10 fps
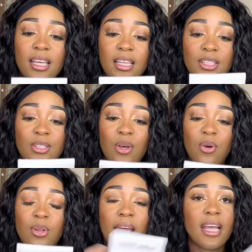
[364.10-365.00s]

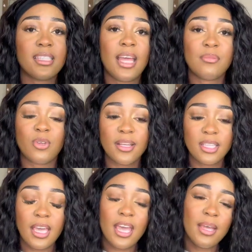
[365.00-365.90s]
So like I say, I'm trying
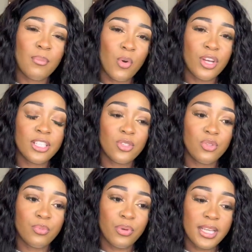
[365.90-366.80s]
to get more
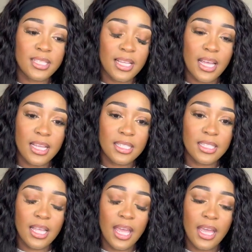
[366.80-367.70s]
into
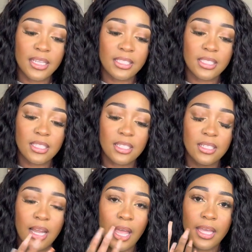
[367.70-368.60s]
bracelets and
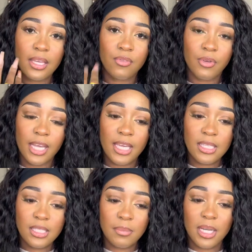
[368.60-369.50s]
like
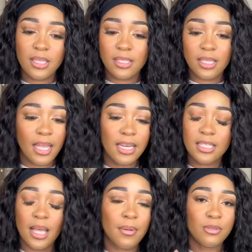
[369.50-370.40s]
rings, because
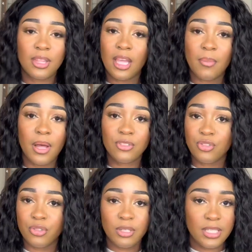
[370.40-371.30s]
anytime I would think about
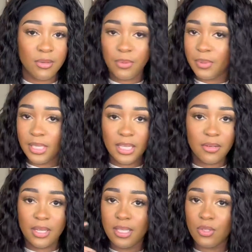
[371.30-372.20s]
jewelries, it would be
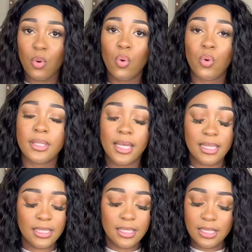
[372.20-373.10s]
earrings or
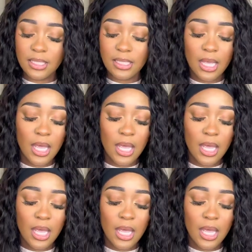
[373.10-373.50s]
necklaces.